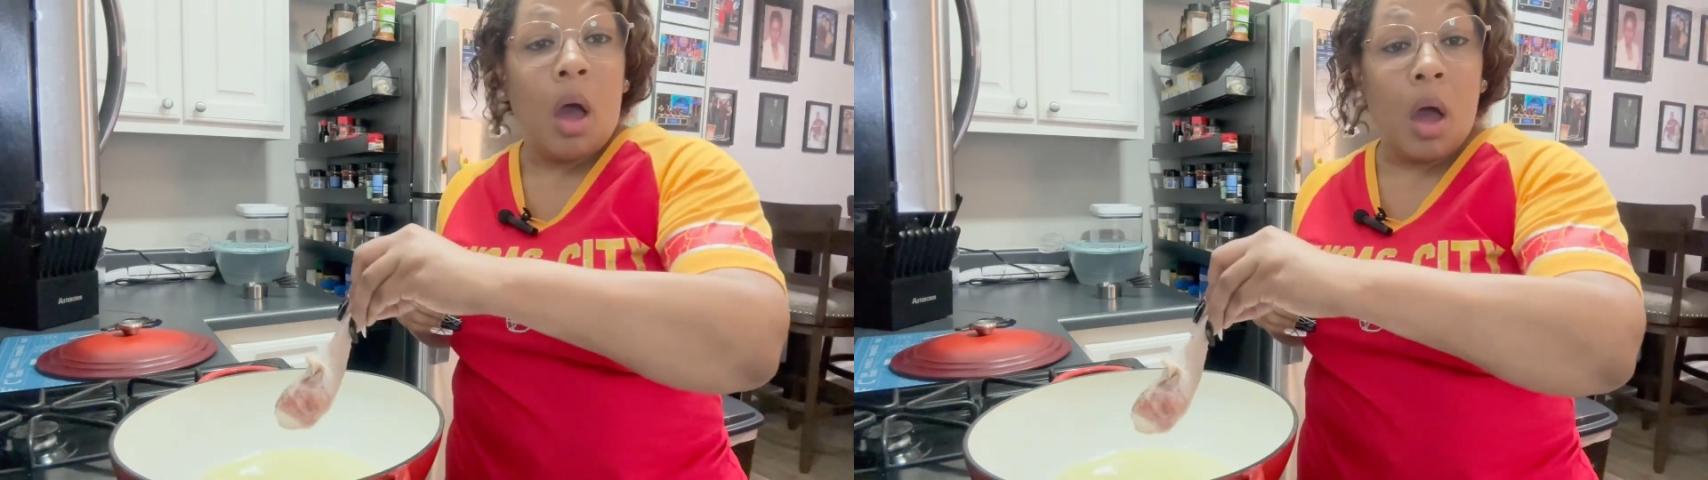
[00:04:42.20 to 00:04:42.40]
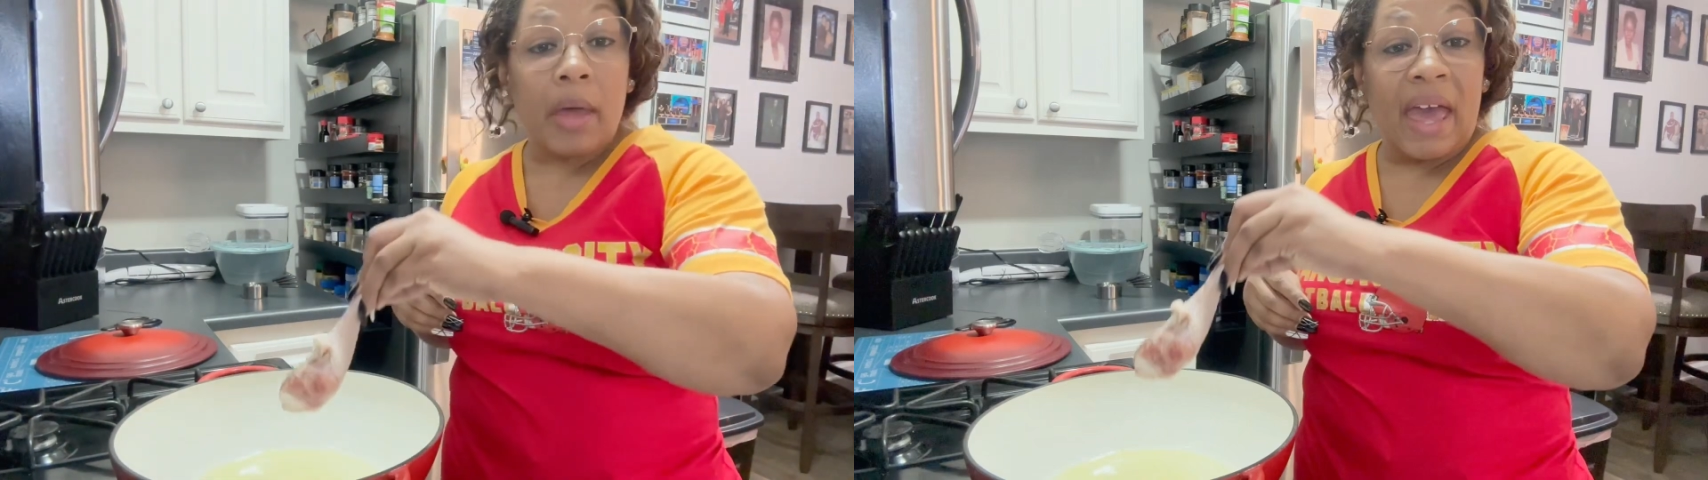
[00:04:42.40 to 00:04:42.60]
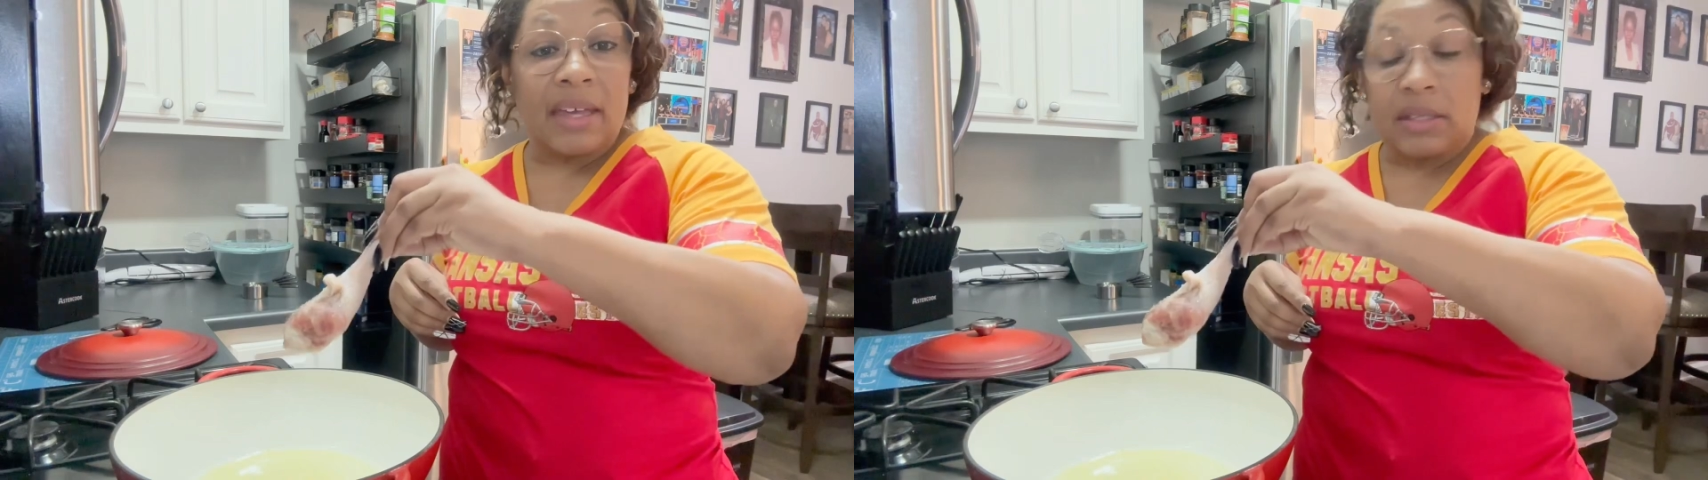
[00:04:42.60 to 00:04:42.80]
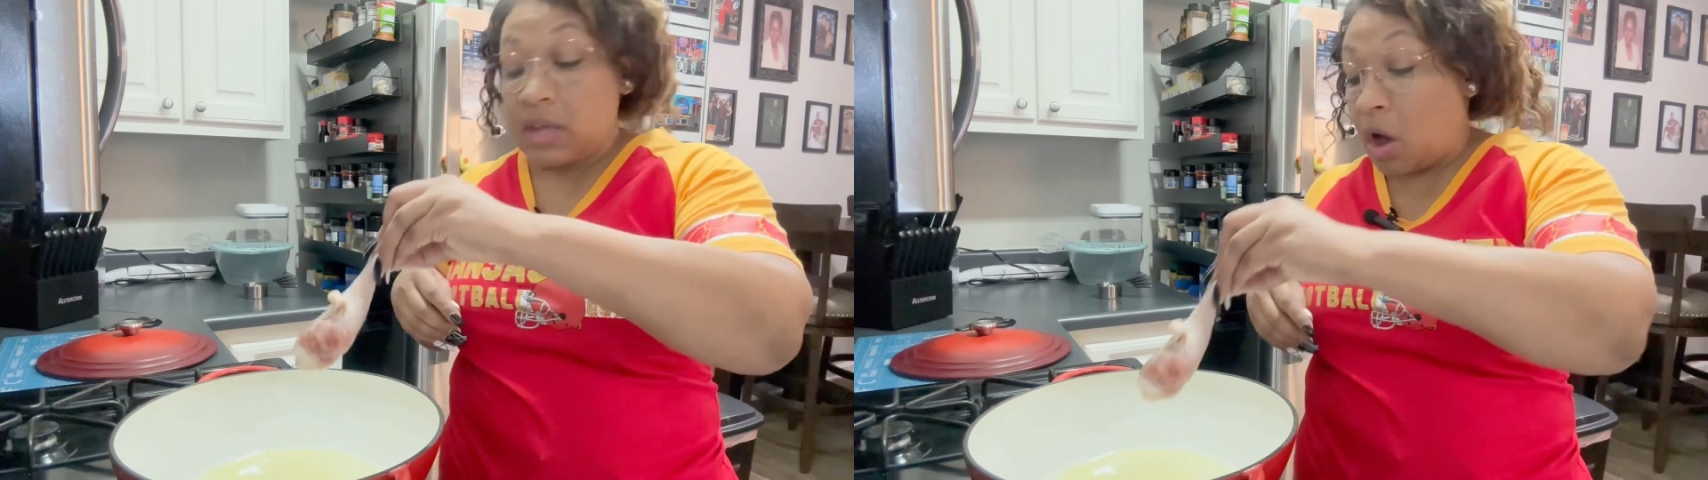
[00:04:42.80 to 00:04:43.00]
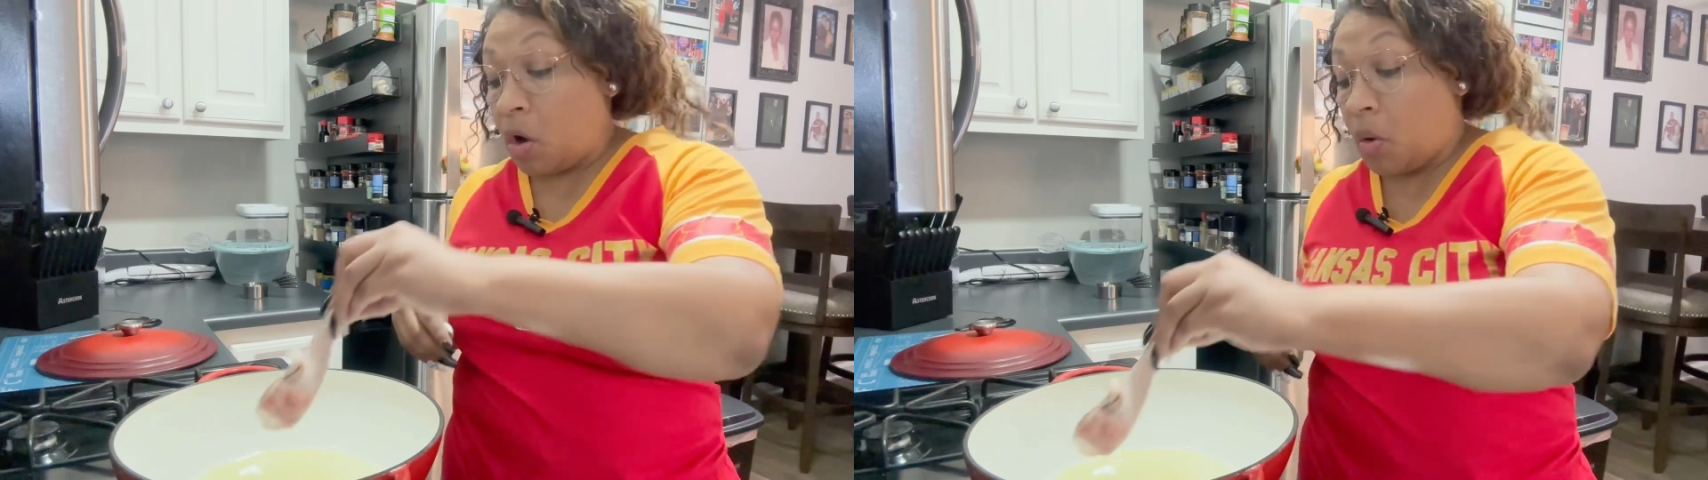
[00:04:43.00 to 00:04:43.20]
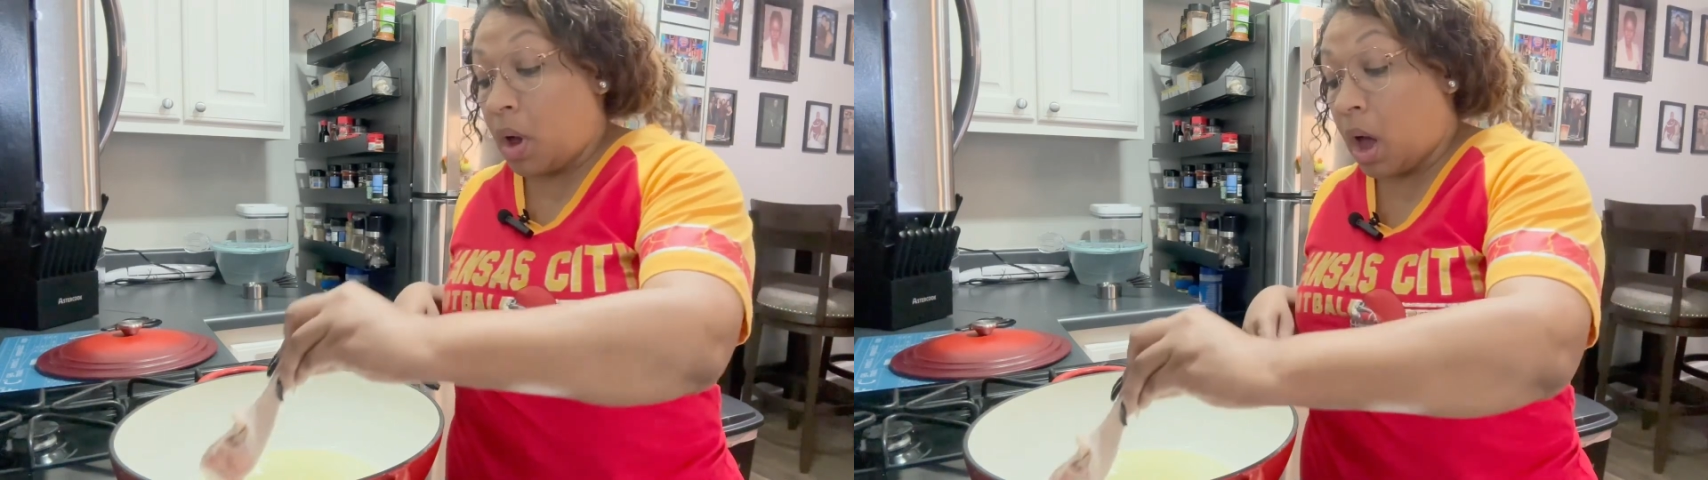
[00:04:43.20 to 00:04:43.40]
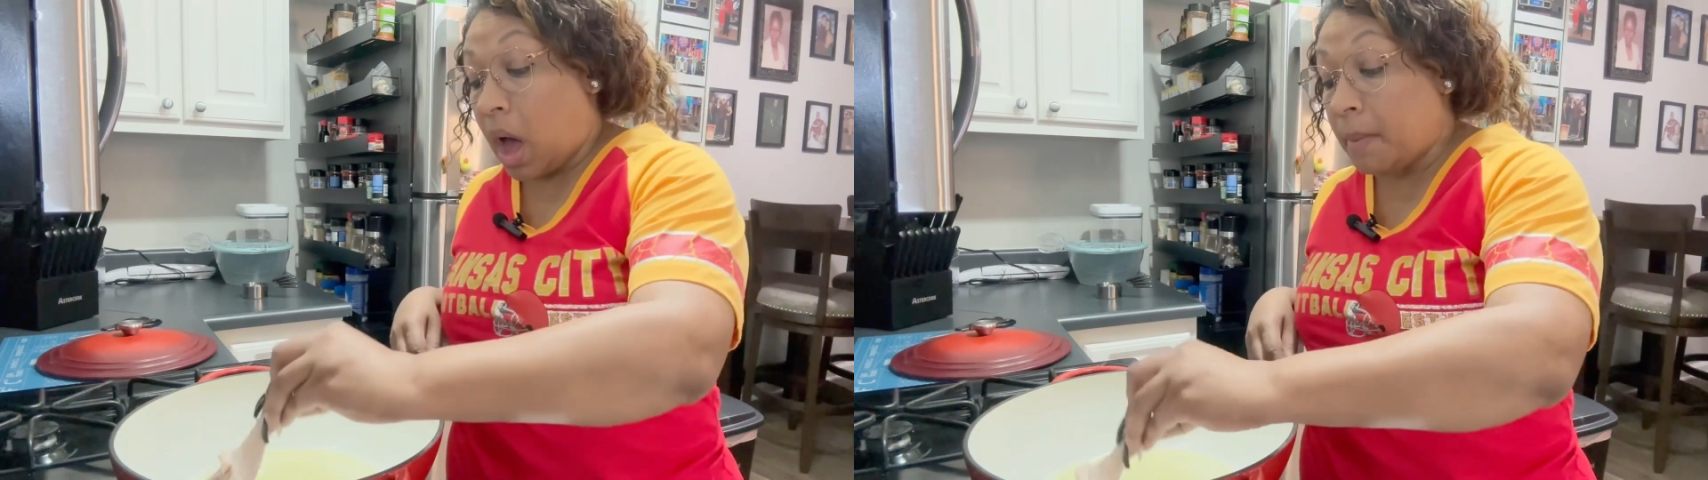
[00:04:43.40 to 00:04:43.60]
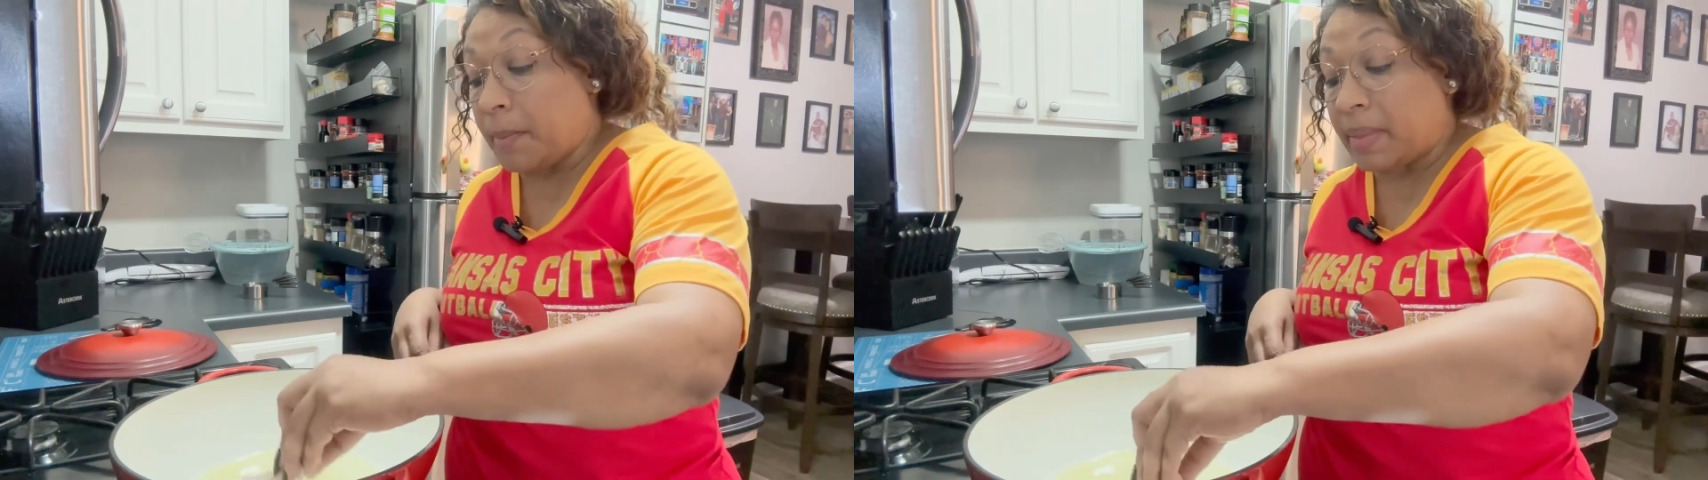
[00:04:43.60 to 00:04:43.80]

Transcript: Okay, so I'm